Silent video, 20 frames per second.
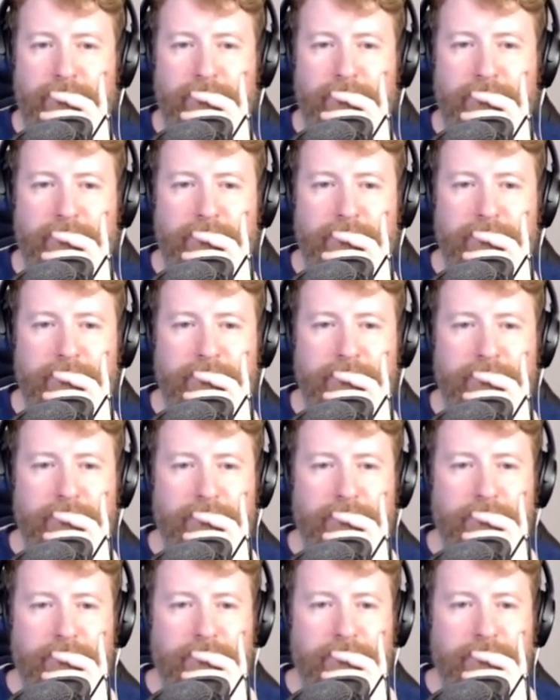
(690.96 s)

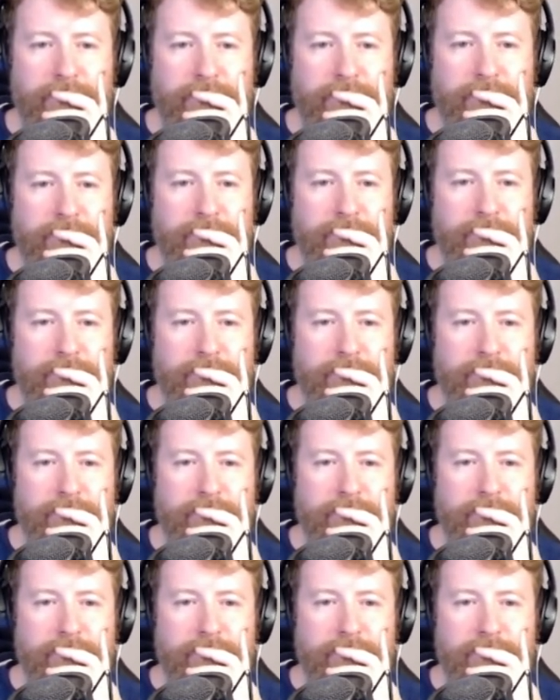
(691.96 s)

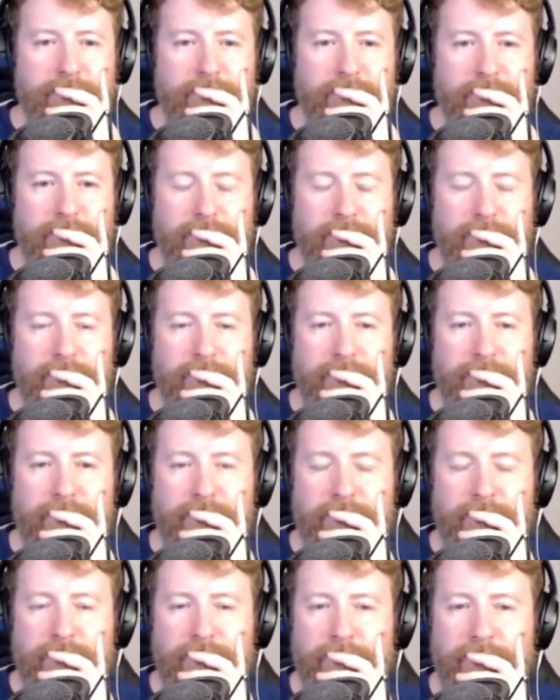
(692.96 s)
(silent)